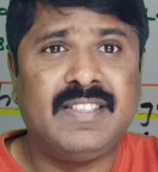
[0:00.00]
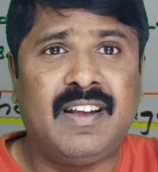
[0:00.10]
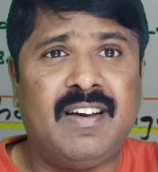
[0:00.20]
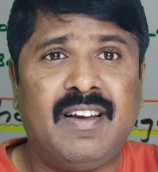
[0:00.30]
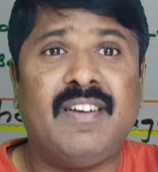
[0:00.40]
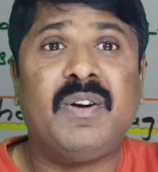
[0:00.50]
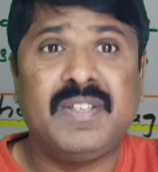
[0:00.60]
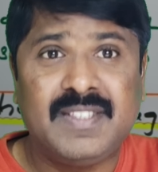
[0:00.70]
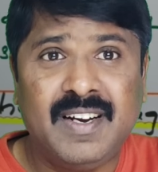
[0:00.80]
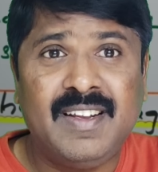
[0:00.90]
law.
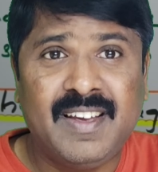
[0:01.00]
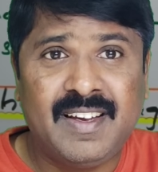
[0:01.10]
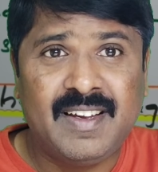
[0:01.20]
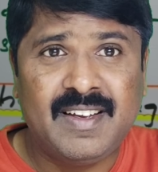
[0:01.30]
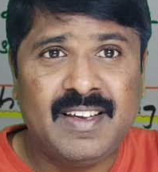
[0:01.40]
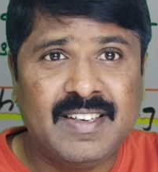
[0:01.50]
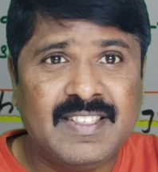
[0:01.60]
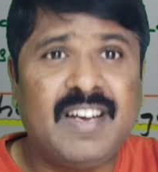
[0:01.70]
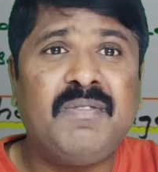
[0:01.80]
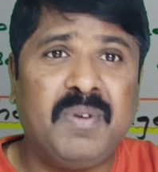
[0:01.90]
What is that?
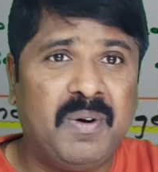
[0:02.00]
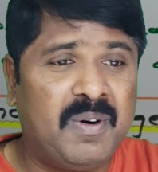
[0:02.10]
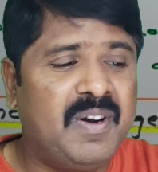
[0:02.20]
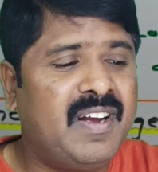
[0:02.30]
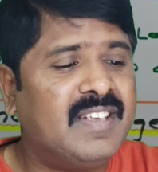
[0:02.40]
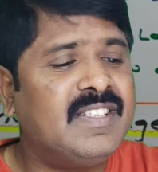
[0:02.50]
Kirchoff voltage